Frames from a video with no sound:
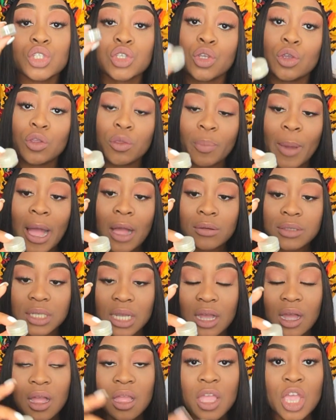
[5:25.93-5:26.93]
tooth
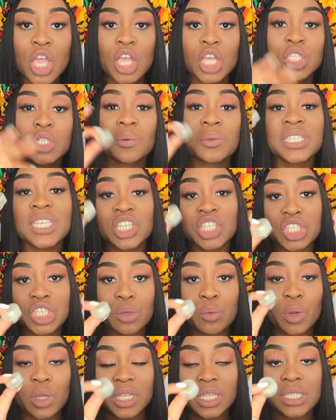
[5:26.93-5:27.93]
powder. So
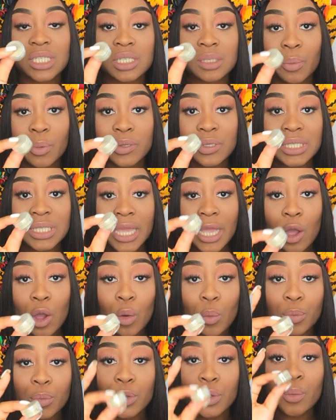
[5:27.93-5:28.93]
essentially what this is supposed to
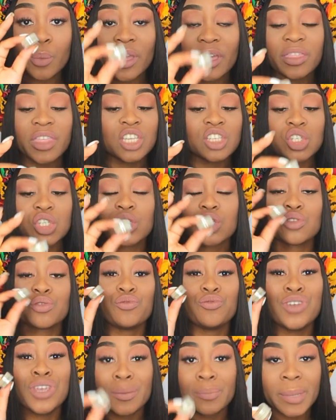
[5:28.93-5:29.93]
help you with is just to
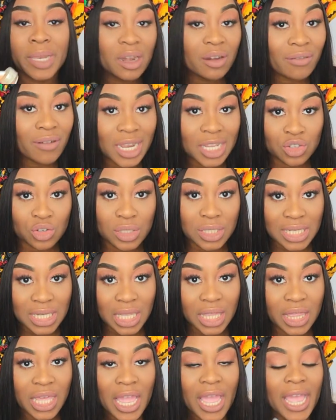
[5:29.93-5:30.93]
remineralize your
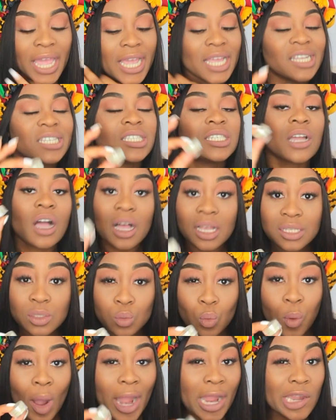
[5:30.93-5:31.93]
teeth. It does
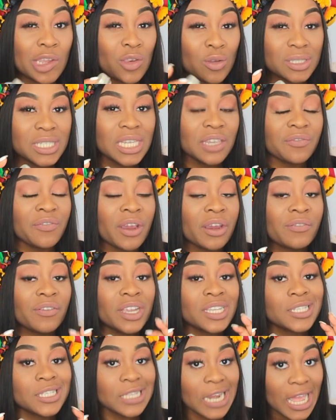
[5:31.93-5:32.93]
whiten your teeth very,
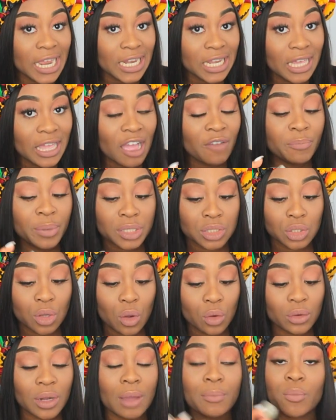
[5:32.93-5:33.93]
very slightly, I've been
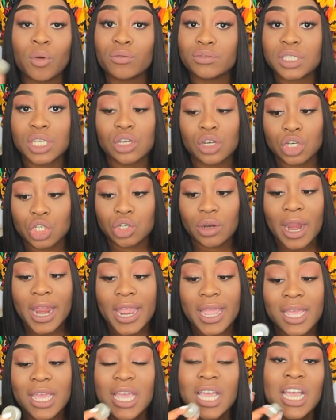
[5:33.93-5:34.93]
told. I'm obviously gonna try
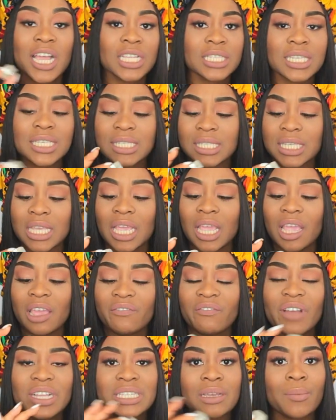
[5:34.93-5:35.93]
it to see.
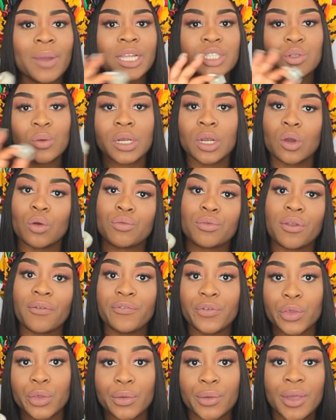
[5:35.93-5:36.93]
In fact, I might do a little
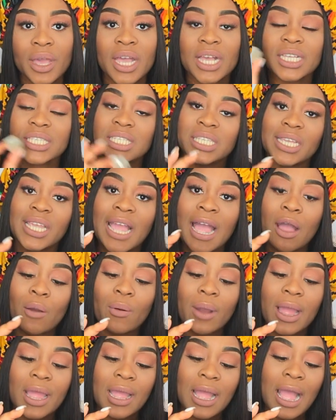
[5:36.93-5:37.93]
review, see
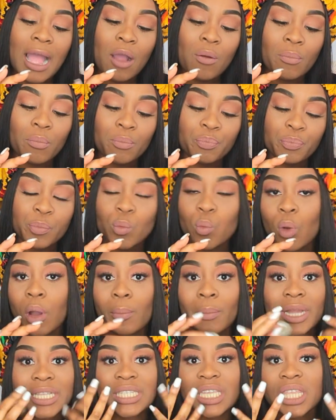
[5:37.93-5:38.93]
what
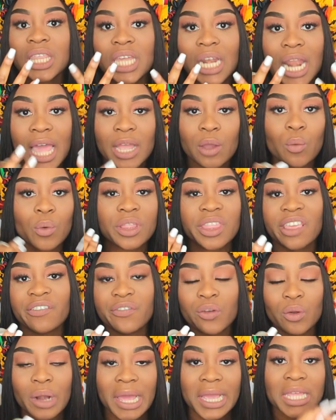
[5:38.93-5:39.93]
my teeth are like or what they
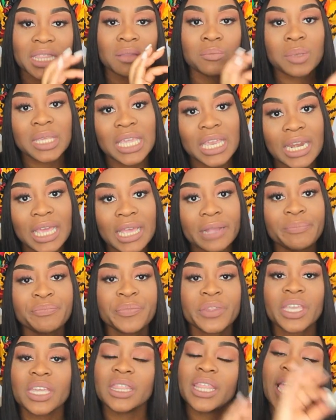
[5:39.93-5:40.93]
feel like in the beginning,
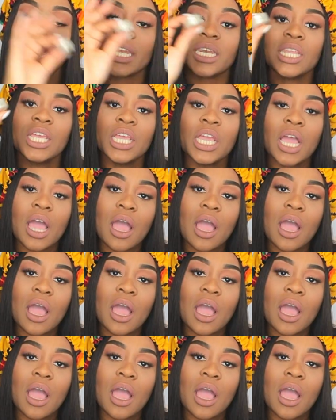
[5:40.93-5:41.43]
then